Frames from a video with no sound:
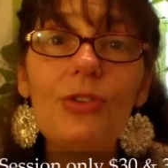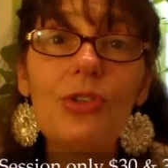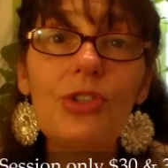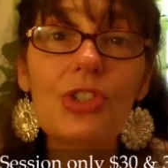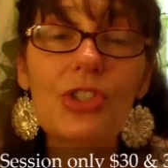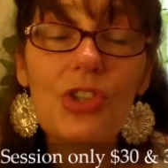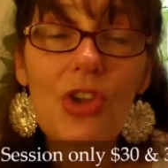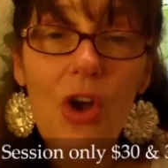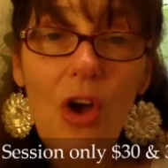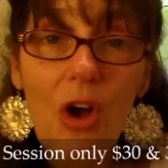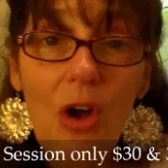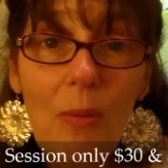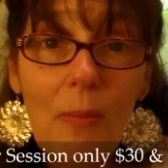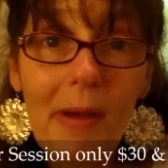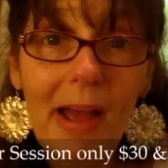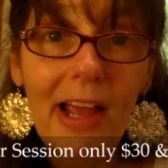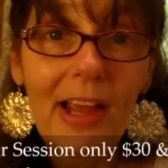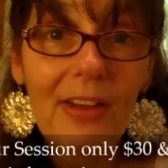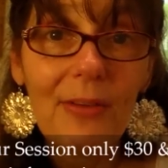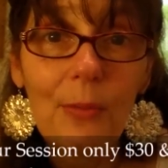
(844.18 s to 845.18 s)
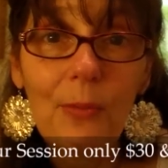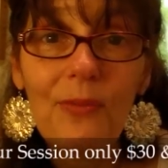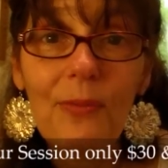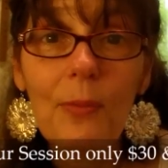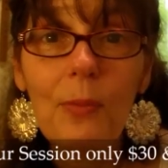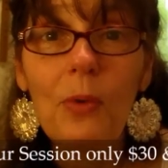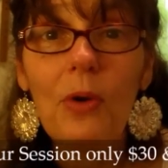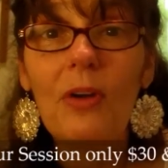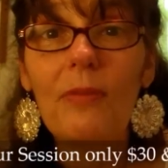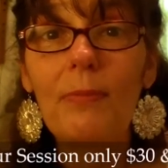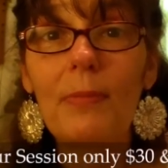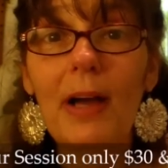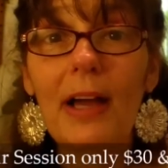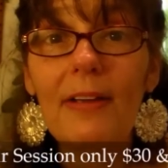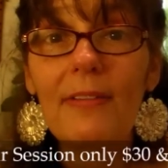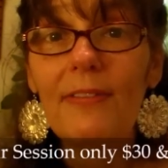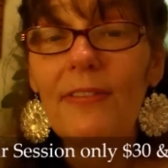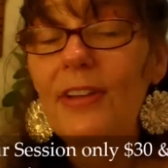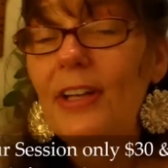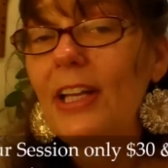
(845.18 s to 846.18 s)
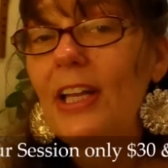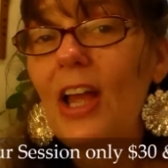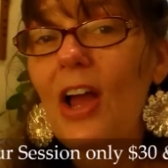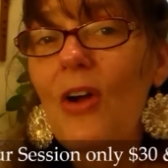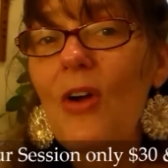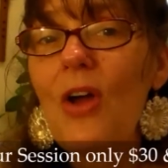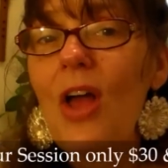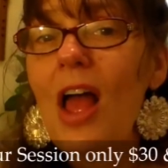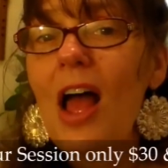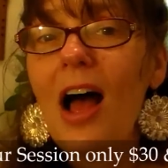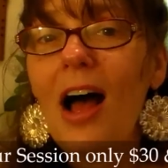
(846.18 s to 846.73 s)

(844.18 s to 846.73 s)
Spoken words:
you saw my video,